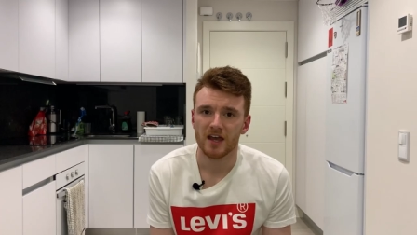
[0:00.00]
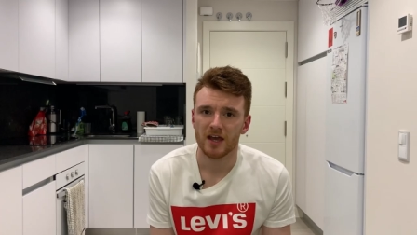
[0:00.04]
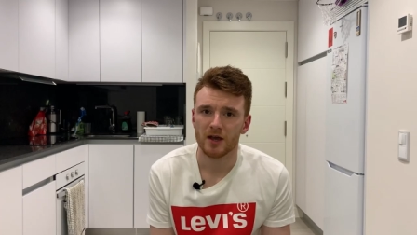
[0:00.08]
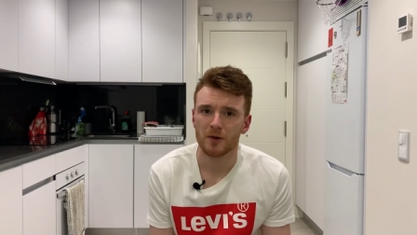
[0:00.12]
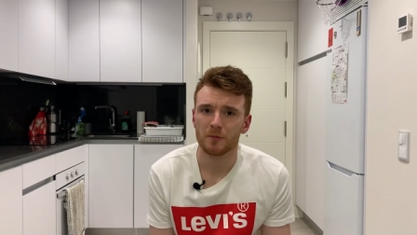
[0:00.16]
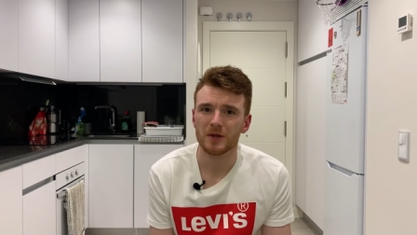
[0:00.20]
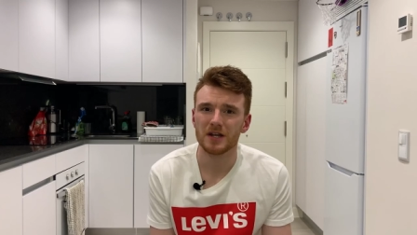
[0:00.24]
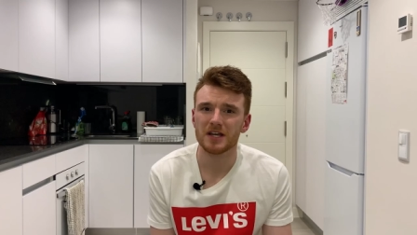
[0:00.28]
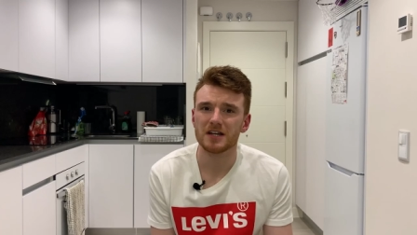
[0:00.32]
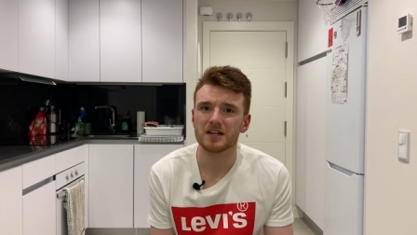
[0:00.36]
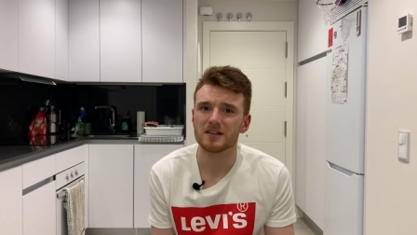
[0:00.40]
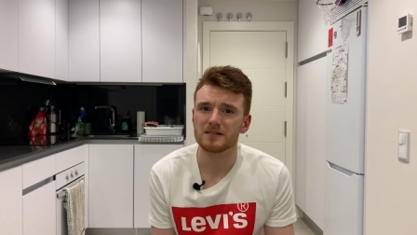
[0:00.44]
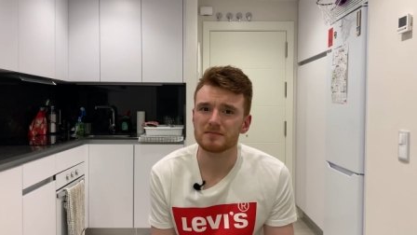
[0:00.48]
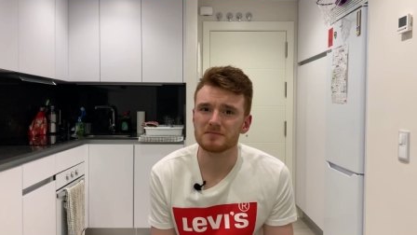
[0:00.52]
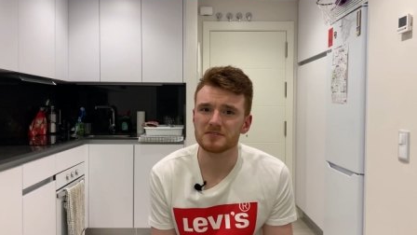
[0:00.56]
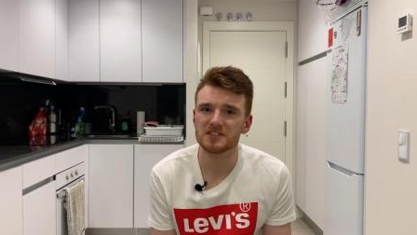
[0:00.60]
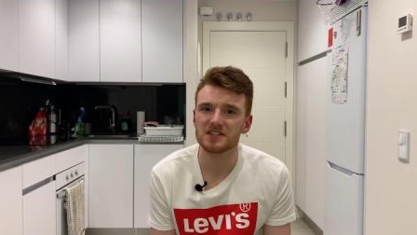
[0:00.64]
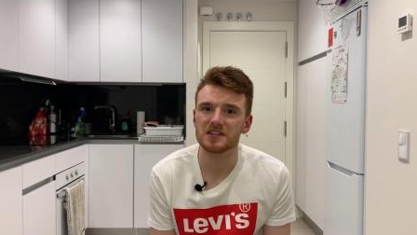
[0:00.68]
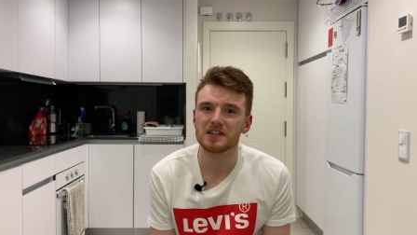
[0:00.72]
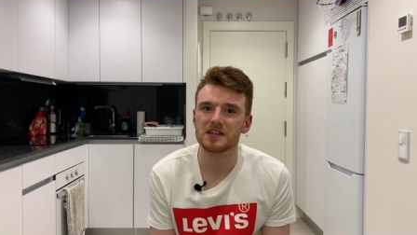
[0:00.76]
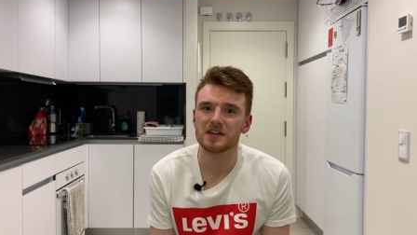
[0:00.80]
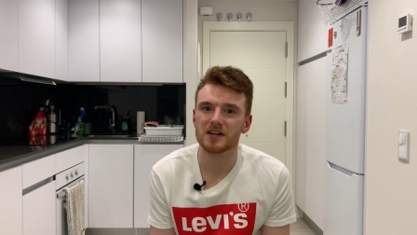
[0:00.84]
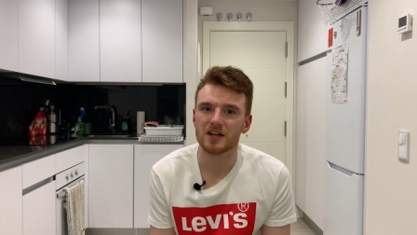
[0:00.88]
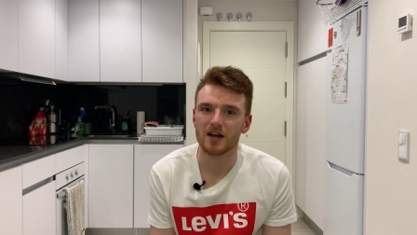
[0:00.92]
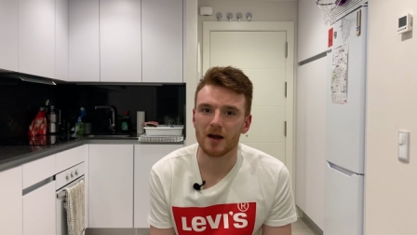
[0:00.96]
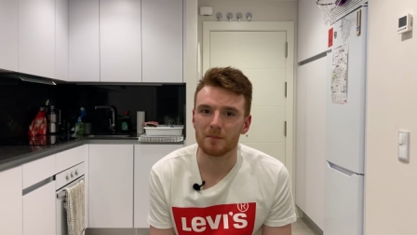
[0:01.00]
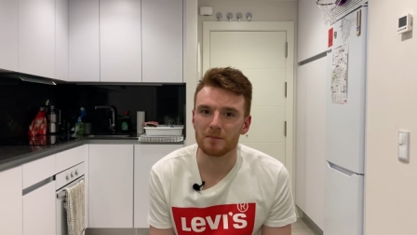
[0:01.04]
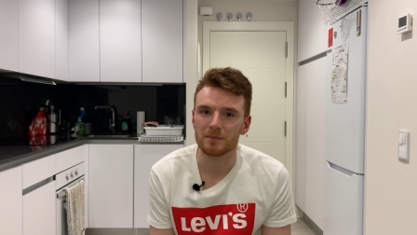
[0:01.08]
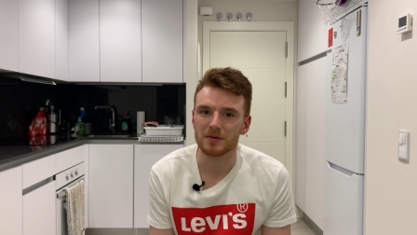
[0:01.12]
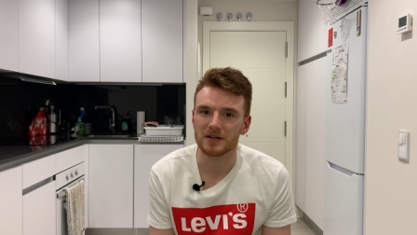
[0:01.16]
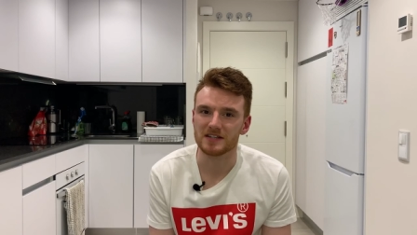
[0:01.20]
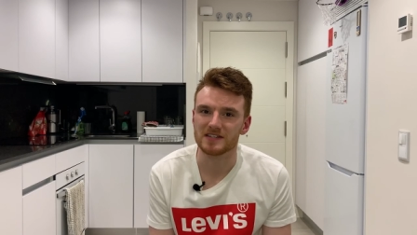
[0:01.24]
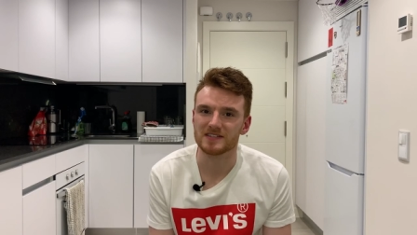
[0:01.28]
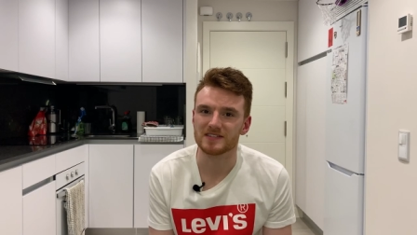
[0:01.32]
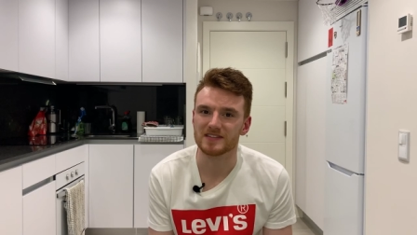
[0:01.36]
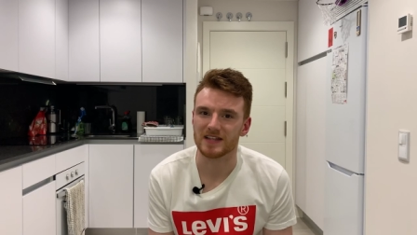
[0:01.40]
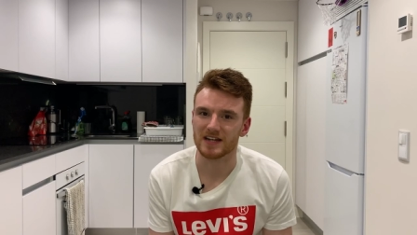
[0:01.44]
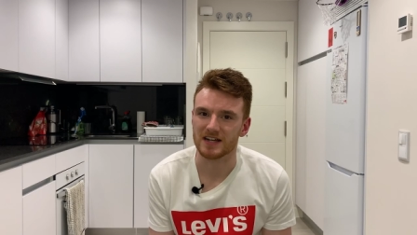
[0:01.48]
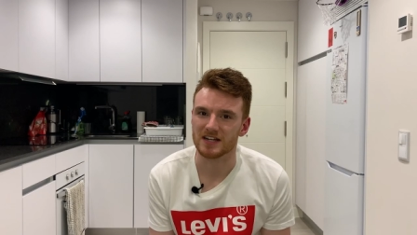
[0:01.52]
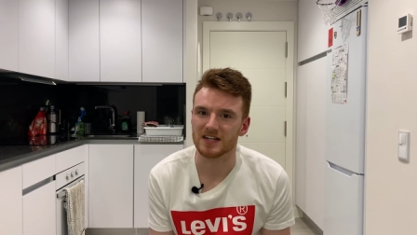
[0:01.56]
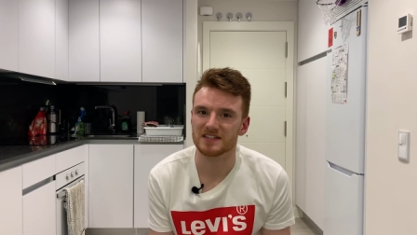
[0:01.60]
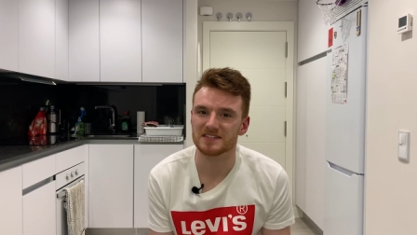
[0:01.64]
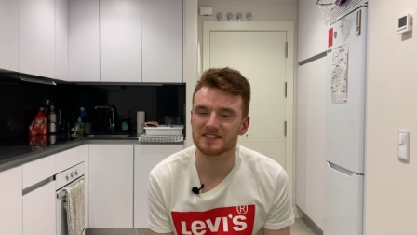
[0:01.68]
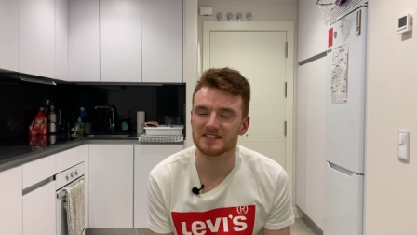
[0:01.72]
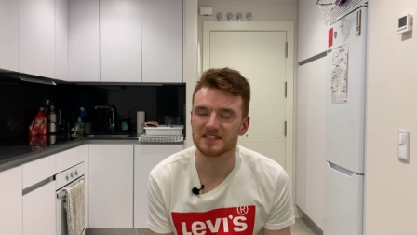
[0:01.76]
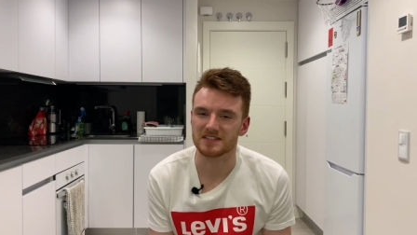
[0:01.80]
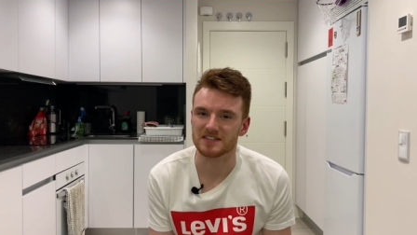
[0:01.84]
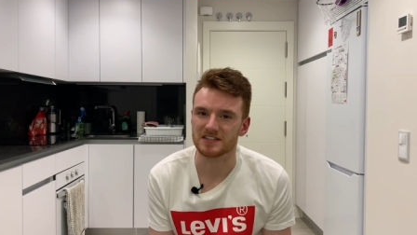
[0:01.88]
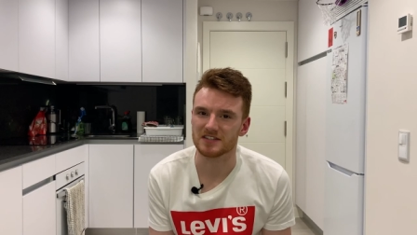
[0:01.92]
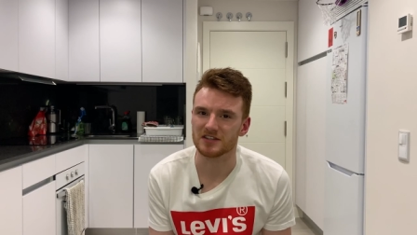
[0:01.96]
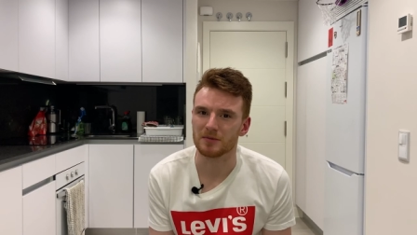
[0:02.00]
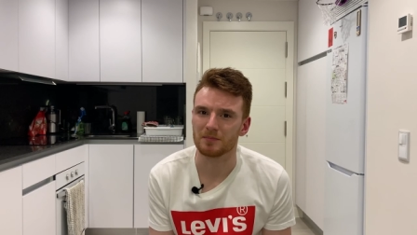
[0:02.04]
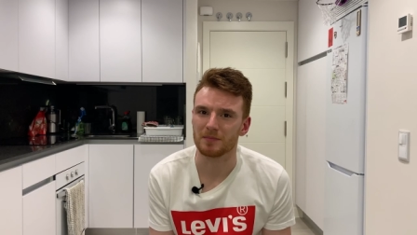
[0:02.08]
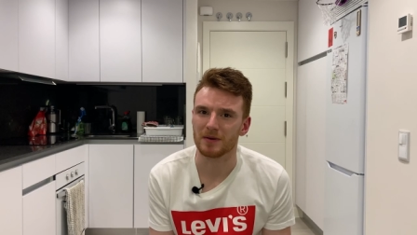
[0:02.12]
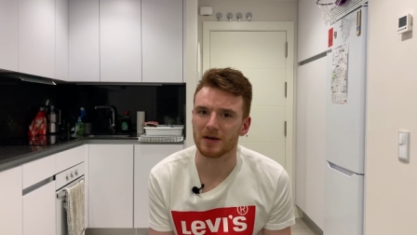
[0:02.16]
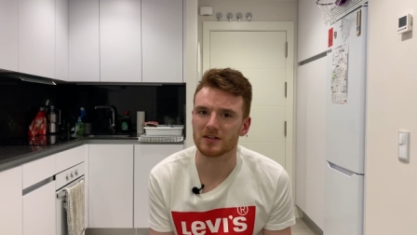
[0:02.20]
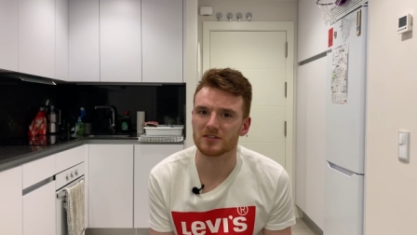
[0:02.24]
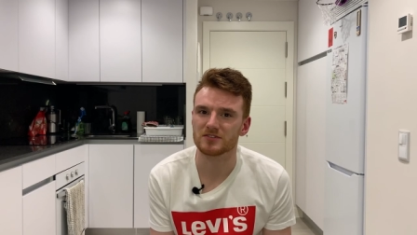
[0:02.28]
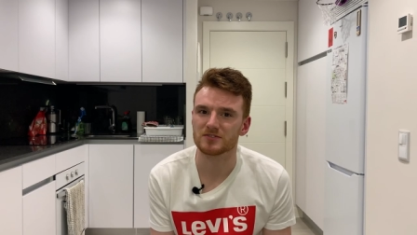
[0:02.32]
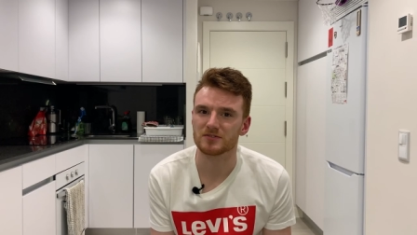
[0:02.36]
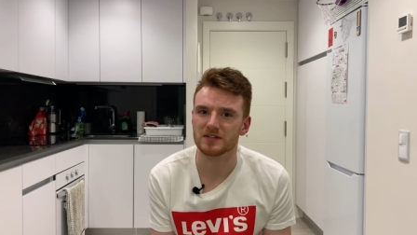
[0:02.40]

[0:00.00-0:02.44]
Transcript: And when it comes to the companies that are listed in the BEL